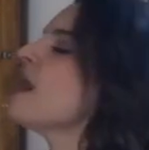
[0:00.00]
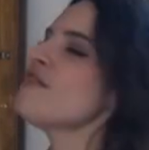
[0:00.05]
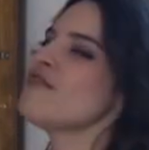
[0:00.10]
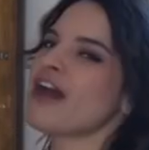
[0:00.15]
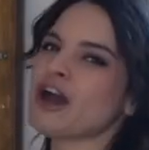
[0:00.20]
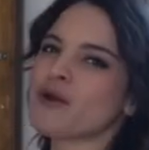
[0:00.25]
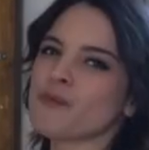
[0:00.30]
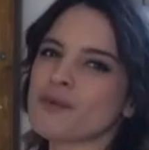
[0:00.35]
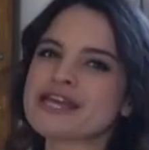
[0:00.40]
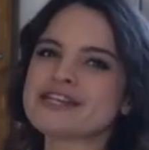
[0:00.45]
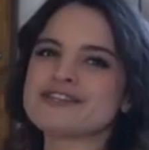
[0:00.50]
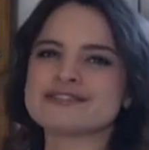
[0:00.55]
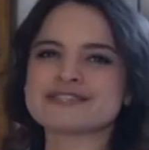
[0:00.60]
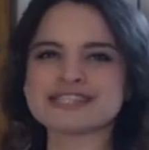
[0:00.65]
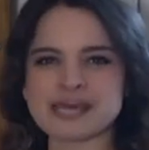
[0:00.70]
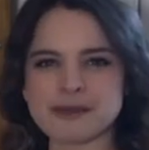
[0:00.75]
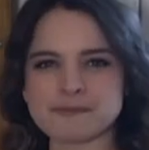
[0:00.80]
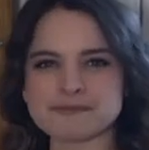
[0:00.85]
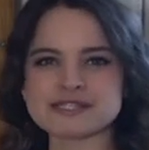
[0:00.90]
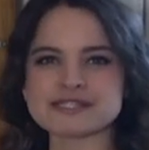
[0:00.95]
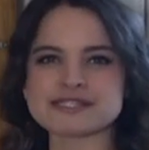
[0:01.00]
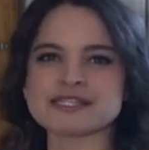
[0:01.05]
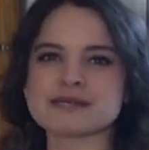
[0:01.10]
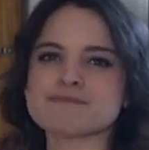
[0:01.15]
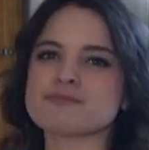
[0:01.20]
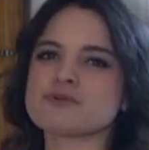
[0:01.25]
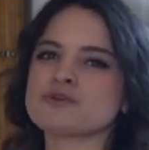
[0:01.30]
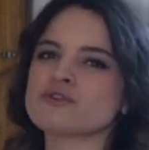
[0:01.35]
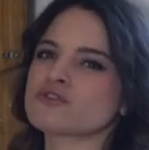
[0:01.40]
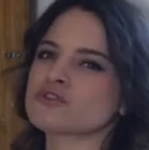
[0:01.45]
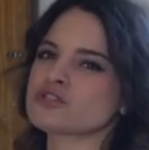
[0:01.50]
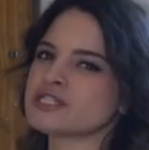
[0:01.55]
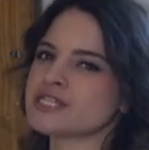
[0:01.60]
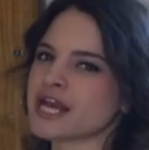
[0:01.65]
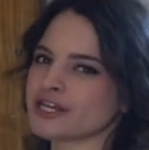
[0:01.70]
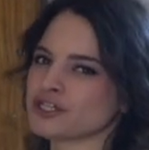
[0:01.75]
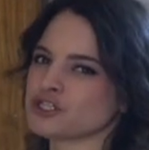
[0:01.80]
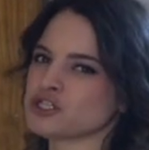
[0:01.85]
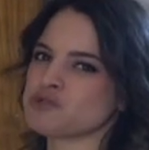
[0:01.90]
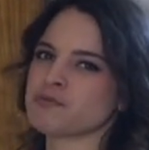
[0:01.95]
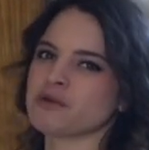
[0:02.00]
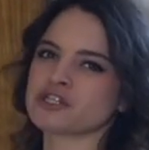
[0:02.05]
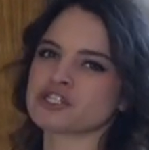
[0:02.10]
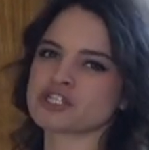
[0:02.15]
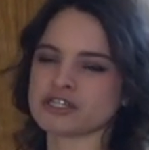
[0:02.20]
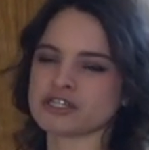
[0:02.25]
That way it just keeps it simple. There's not too much